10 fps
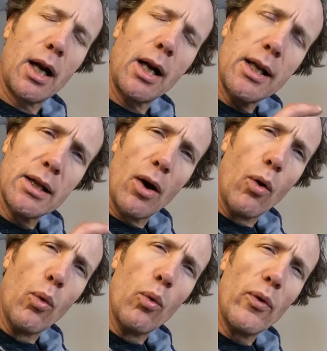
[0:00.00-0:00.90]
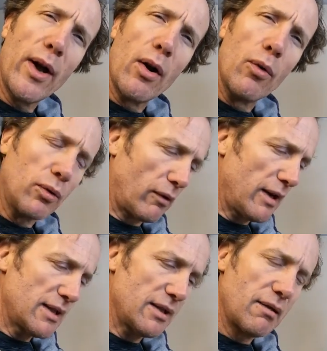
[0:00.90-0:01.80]
cleaned all the old
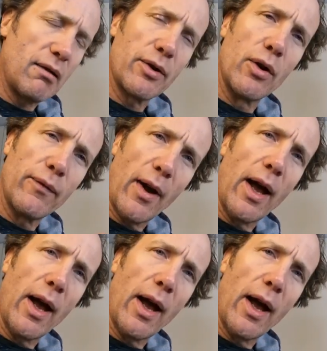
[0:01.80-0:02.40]
grease and crud off